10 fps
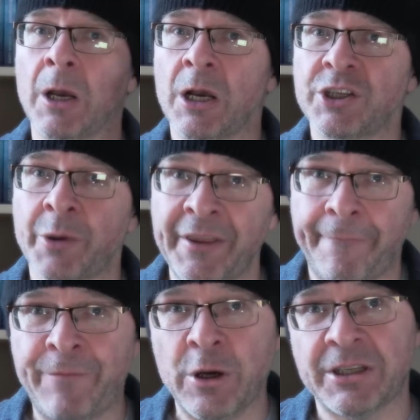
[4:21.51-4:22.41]
So in the
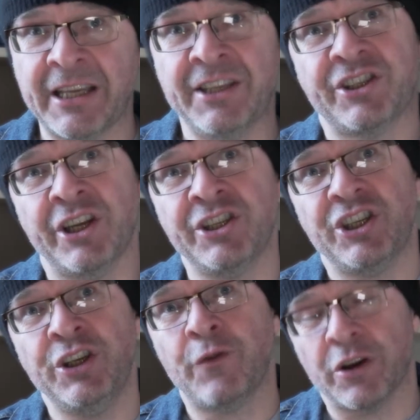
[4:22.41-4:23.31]
first instance,
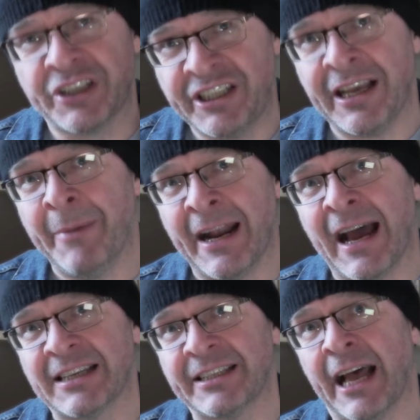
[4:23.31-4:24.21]
you've got
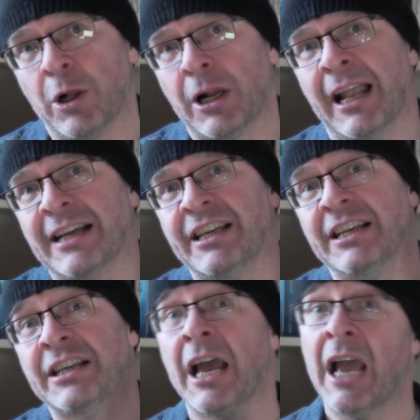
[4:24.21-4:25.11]
seminar style
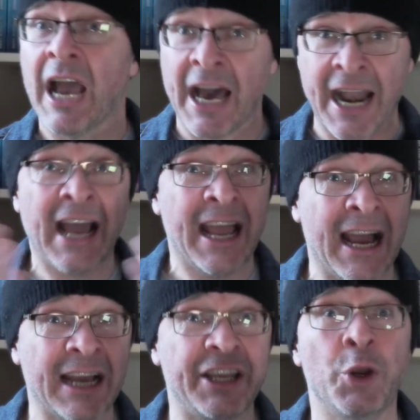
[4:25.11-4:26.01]
classes. And
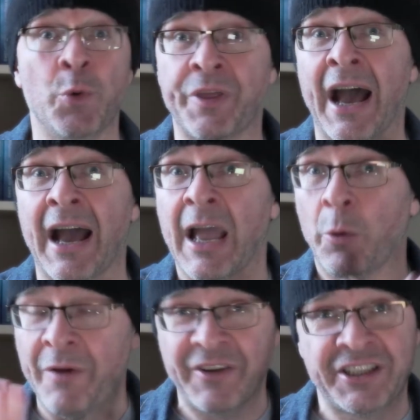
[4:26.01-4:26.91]
I argue that
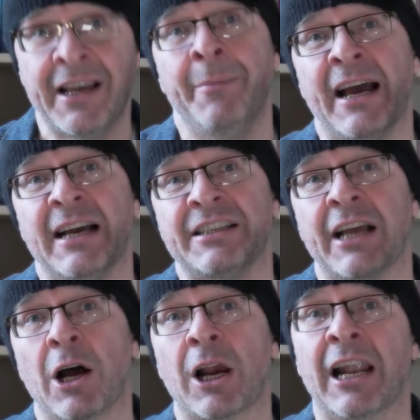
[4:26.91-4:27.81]
with a seminar
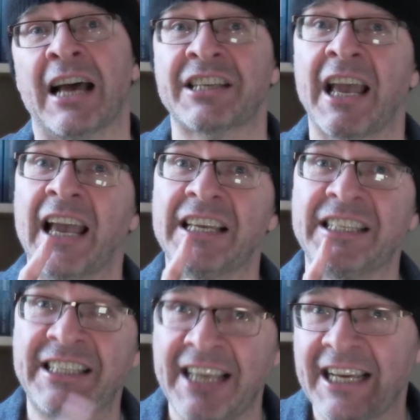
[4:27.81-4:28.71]
style class,
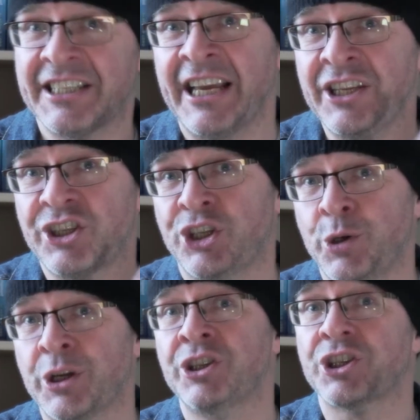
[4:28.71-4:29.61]
16
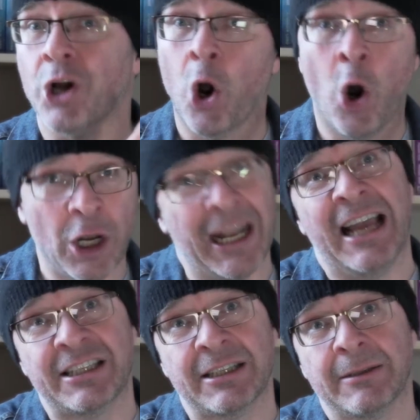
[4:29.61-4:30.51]
students or
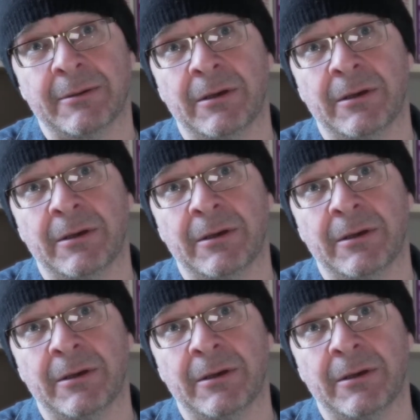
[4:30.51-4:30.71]
less.